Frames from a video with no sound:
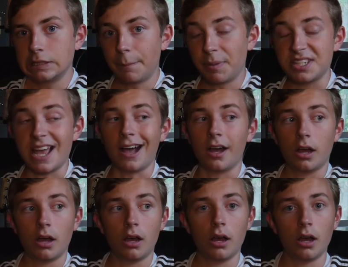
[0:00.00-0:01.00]
But yeah,
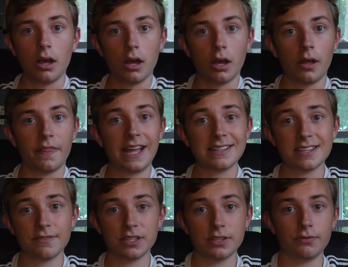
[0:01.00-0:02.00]
that's
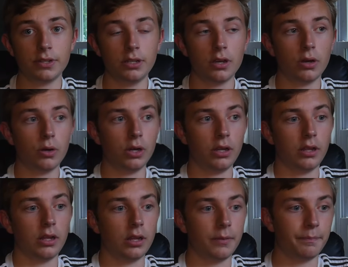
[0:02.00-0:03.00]
it for this video.
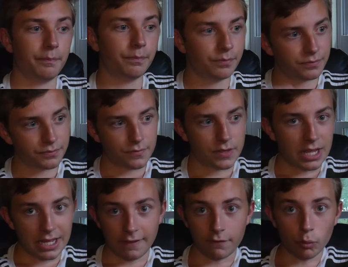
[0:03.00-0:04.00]

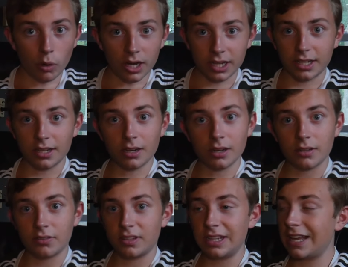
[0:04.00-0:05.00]
If you want to
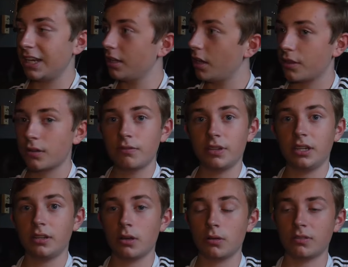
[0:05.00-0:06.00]
see any other
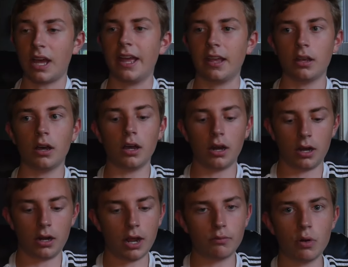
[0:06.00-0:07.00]
videos,
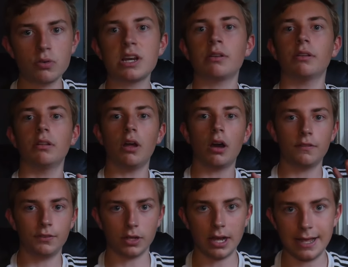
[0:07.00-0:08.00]
I wrote down a lot
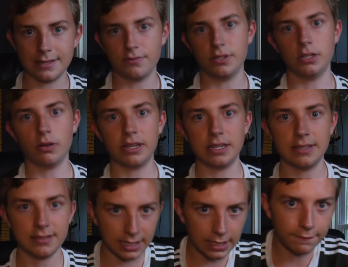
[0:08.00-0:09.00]
of your guys' video
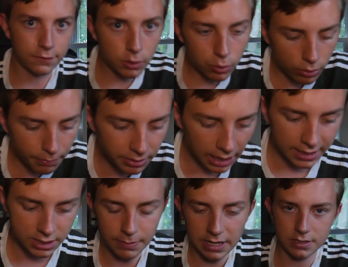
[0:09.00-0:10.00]
ideas. Like, if you
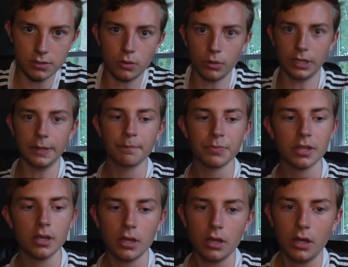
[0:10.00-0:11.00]
replied to my story,
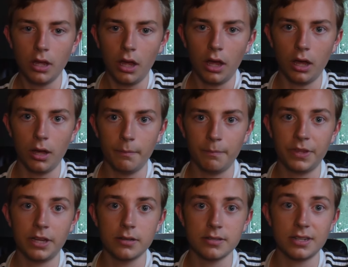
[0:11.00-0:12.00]

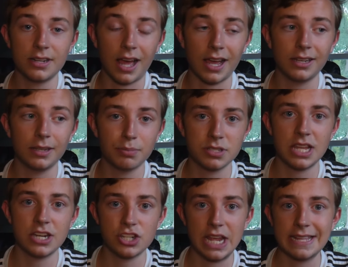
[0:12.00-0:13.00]
there's a
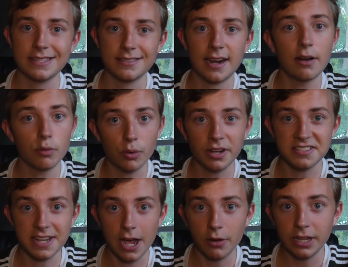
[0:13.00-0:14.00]
90% chance that I wrote it
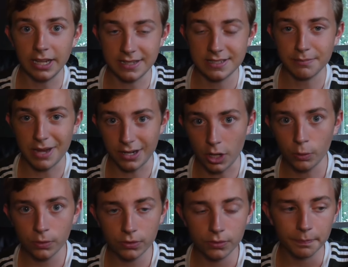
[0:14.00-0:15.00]
down and it's in my
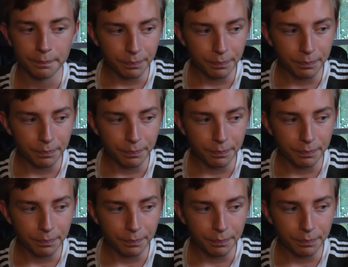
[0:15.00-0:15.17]
notes.